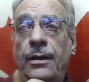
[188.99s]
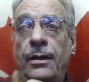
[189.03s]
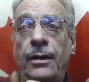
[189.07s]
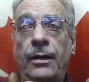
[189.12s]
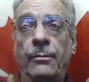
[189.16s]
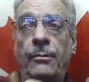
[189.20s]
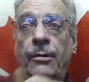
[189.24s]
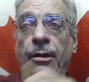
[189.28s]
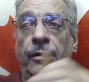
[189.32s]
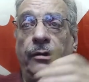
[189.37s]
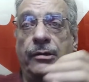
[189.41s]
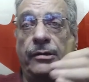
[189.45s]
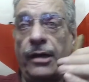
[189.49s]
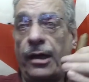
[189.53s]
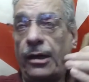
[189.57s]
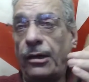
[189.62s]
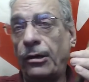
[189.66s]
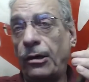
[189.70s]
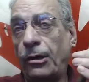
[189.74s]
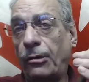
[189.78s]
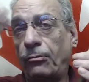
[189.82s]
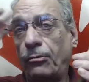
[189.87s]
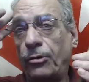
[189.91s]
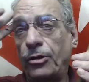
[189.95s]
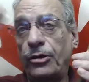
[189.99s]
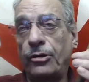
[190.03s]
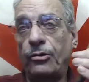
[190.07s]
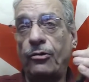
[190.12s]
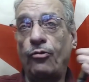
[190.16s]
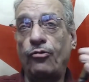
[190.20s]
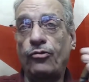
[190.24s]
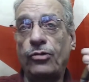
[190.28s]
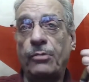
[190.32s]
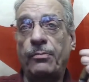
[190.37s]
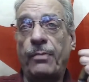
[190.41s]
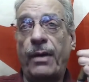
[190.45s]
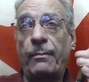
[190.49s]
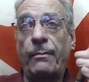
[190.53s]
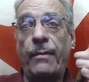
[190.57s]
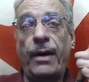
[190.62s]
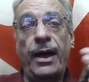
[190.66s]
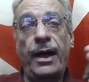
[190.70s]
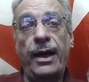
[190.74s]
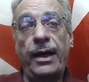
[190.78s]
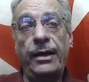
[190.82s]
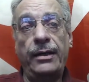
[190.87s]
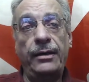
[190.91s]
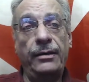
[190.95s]
But it's not, in other words, it goes in my
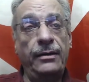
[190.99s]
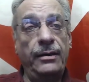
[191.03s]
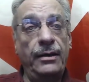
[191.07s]
mind,